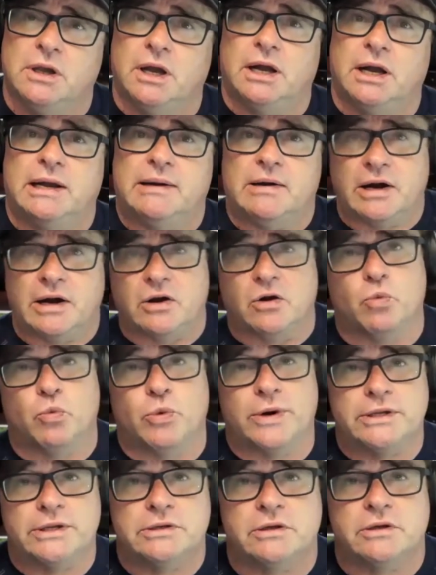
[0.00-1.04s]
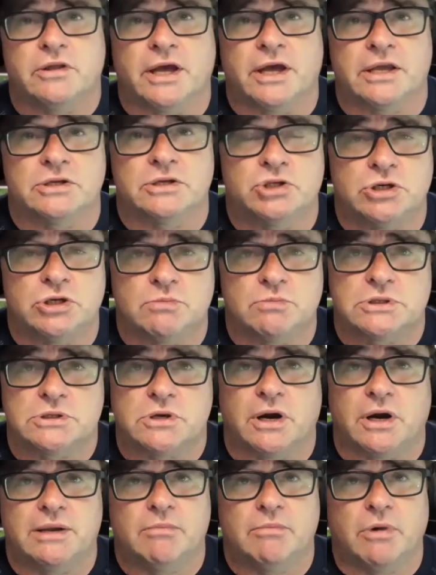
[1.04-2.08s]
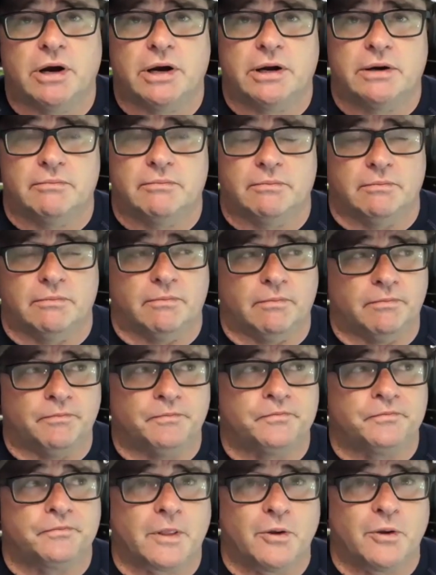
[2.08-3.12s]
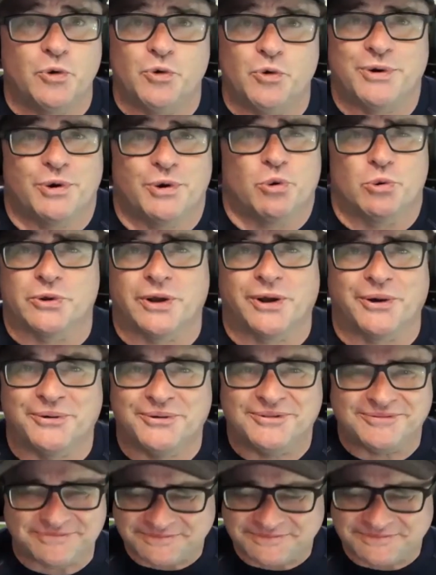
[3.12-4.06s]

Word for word: I got wind that Jim Steinmeyer, who we all know,